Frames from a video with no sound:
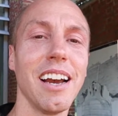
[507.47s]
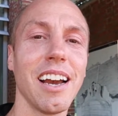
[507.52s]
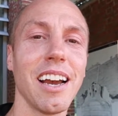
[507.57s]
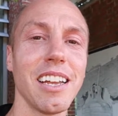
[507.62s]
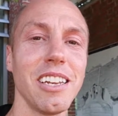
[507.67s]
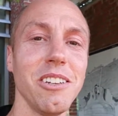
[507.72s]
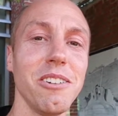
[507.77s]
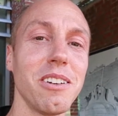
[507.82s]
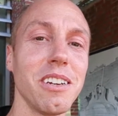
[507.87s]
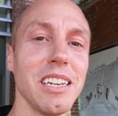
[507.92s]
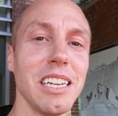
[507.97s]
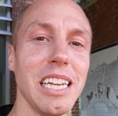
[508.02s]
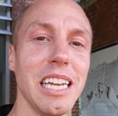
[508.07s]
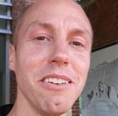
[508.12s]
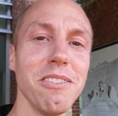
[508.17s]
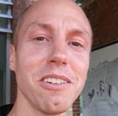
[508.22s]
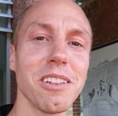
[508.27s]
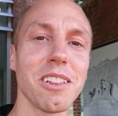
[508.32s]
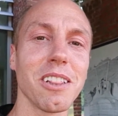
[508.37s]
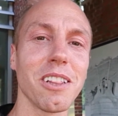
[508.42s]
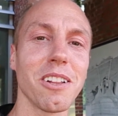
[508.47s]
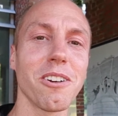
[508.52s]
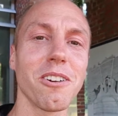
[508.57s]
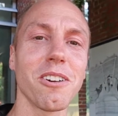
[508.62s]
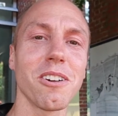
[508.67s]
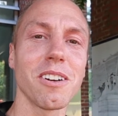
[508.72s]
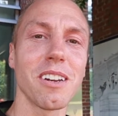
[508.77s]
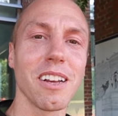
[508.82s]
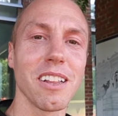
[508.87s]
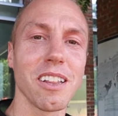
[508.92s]
and you can even
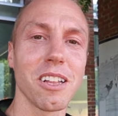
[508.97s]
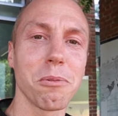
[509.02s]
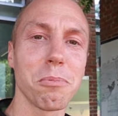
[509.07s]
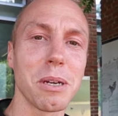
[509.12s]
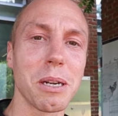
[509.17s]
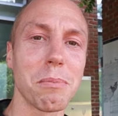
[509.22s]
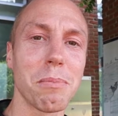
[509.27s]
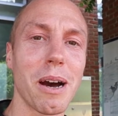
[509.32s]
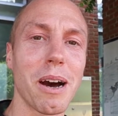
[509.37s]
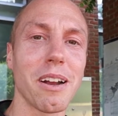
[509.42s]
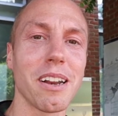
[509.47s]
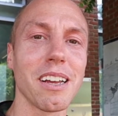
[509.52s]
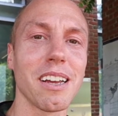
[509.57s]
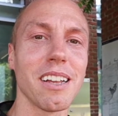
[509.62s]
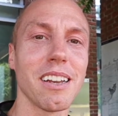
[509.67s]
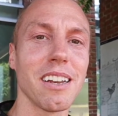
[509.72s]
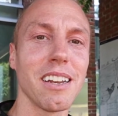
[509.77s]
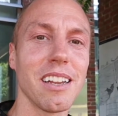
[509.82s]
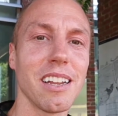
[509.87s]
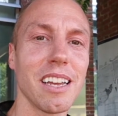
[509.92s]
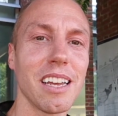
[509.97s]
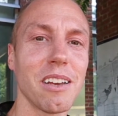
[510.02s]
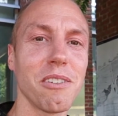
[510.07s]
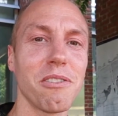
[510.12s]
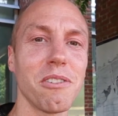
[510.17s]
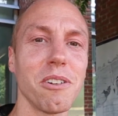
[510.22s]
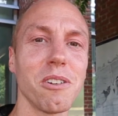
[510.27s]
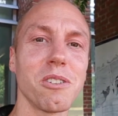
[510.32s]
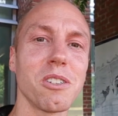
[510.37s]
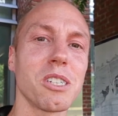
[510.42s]
learn a little bit about it
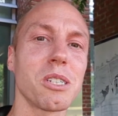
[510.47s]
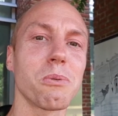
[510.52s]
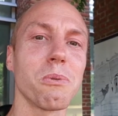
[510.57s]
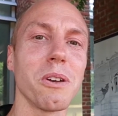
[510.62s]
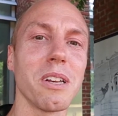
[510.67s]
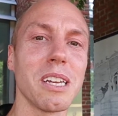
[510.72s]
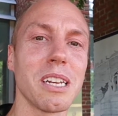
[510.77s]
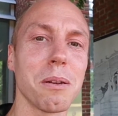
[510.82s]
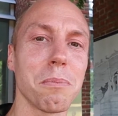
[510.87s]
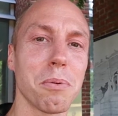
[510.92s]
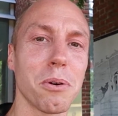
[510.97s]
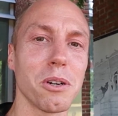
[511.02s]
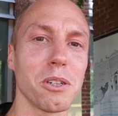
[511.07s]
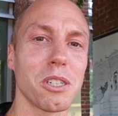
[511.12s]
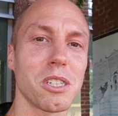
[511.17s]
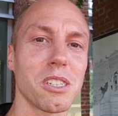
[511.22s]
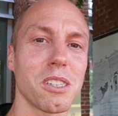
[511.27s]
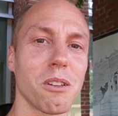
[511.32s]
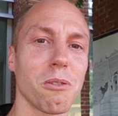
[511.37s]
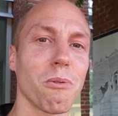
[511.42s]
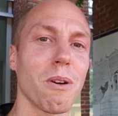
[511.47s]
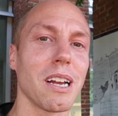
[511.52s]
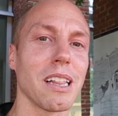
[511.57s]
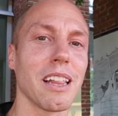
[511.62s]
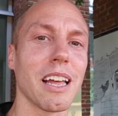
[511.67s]
if you're just willing to push the right